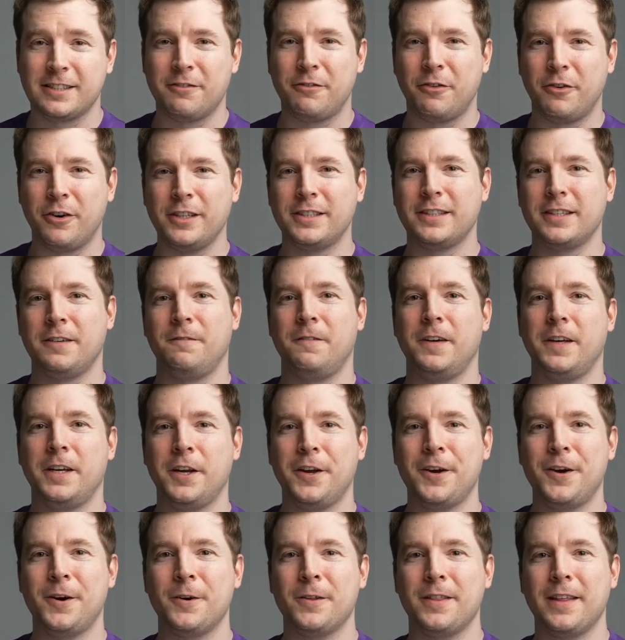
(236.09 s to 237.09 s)
voice, and
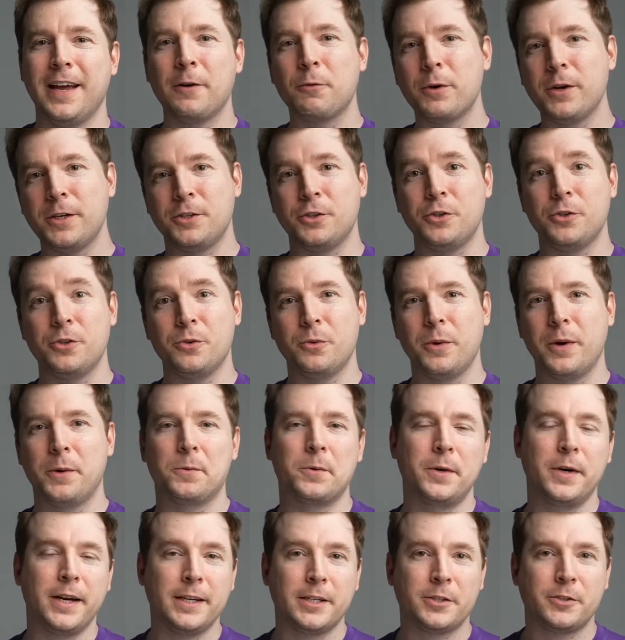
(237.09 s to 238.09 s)
video that we do when
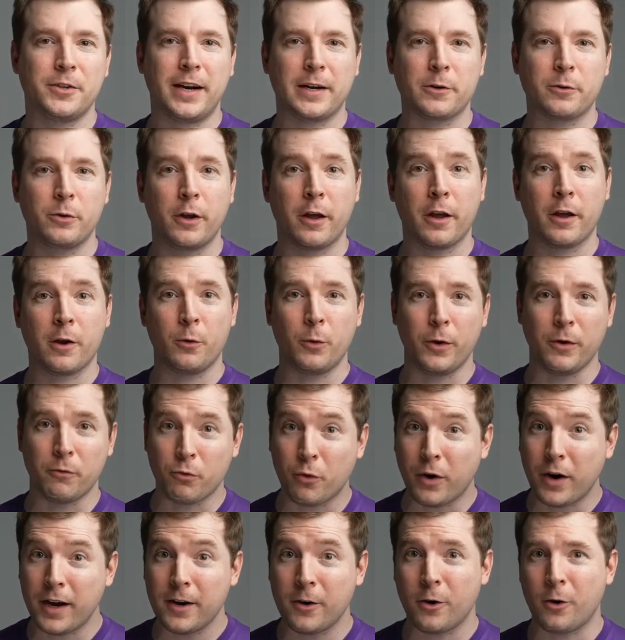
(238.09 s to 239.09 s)
we're interacting with
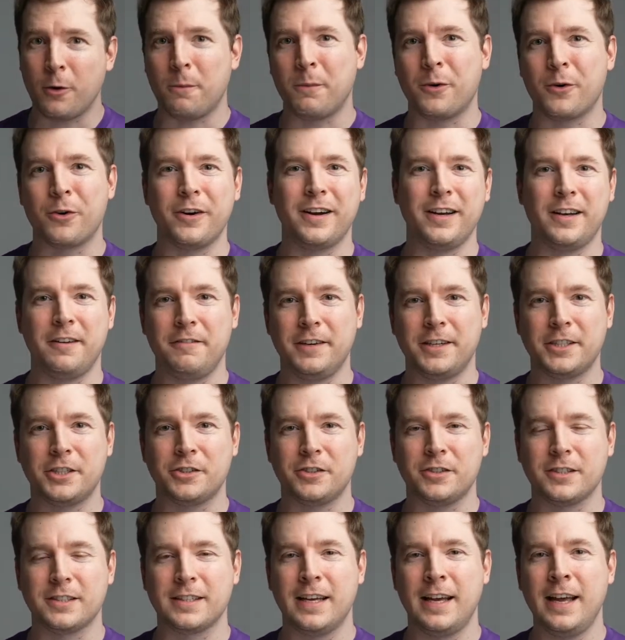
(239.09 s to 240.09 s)
one or more
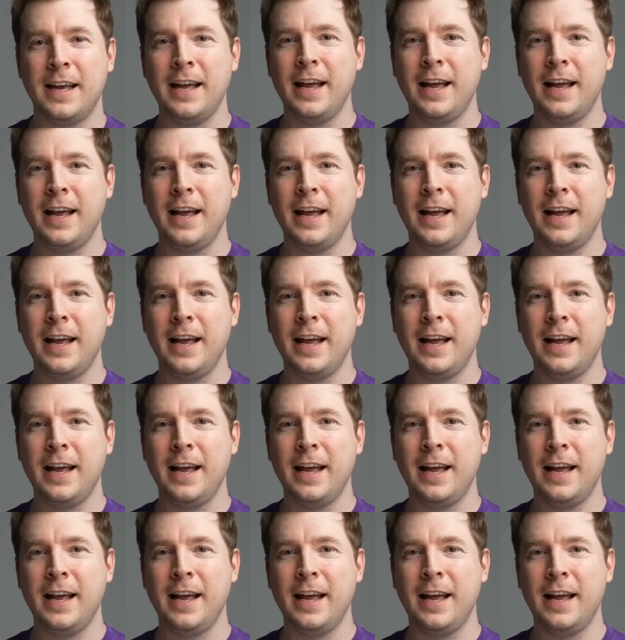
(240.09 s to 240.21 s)
individuals.